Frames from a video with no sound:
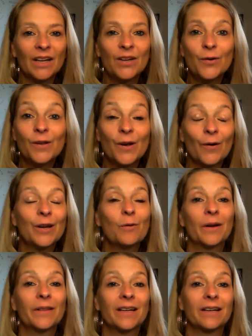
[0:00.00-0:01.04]
you're the only
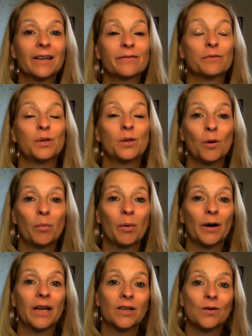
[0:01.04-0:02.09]
one that lives with your
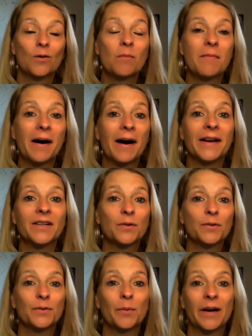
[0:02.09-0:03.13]
body and your mind
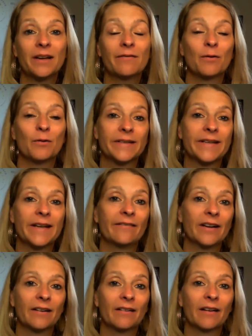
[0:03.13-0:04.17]

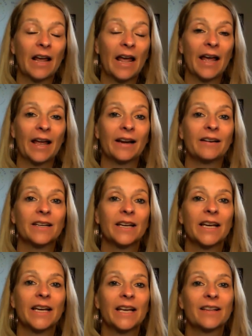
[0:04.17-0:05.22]
24/7. And
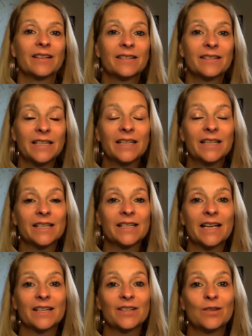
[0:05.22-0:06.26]
see this
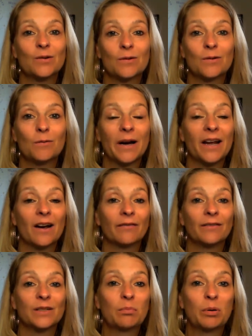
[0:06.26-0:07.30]
as your way of
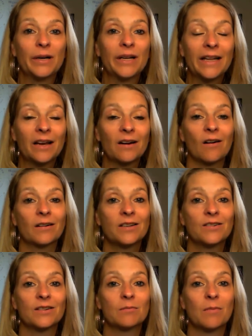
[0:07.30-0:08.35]
just putting that
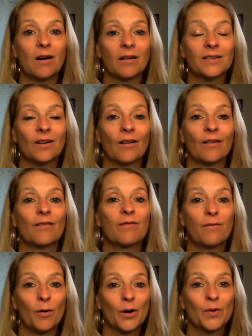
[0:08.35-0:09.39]
oxygen mask on
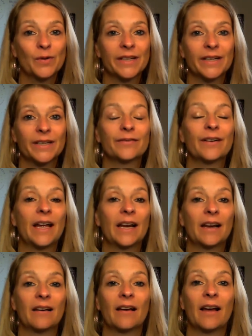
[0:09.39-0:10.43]
for yourself
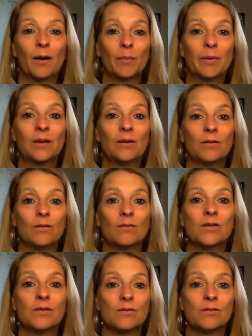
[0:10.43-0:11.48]
and helping you
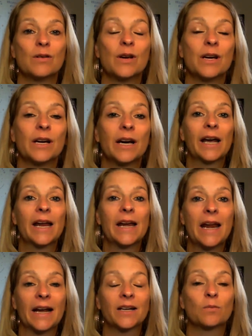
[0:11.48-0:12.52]
to
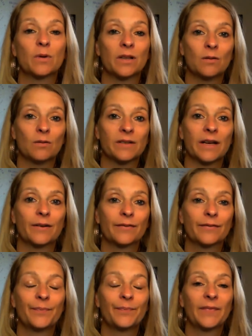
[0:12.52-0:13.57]
connect with
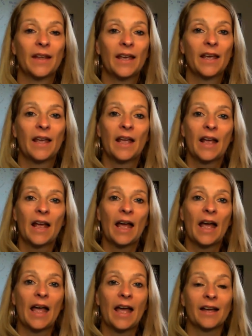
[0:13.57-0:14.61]
yourself.
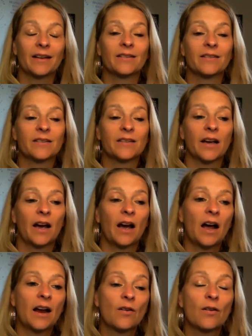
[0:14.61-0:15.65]
And
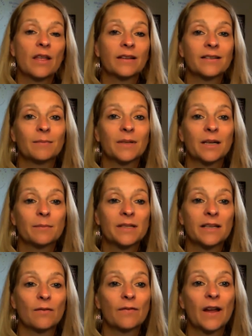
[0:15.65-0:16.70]
I know that sometimes
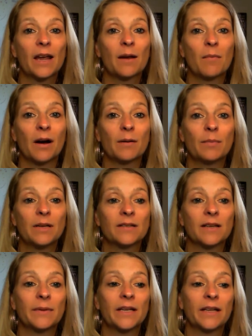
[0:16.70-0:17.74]
self-care might be
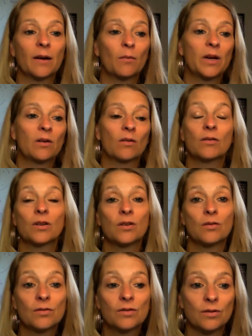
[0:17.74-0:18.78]
something that we're not
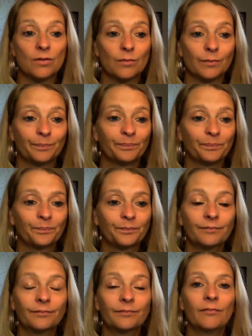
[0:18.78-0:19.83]
used to.
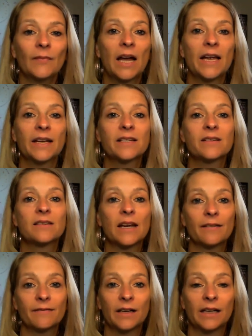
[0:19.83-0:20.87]
It's
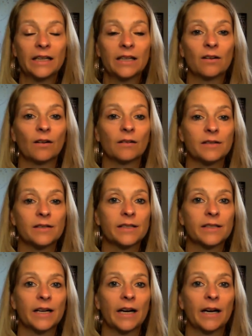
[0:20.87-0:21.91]
definitely not
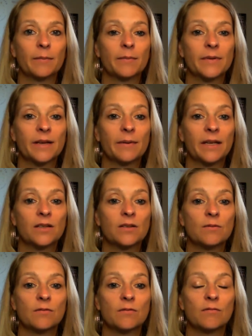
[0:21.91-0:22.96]
something
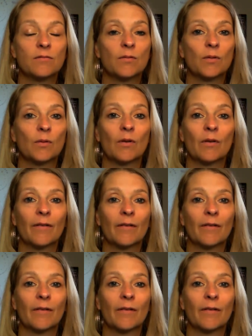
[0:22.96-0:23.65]
to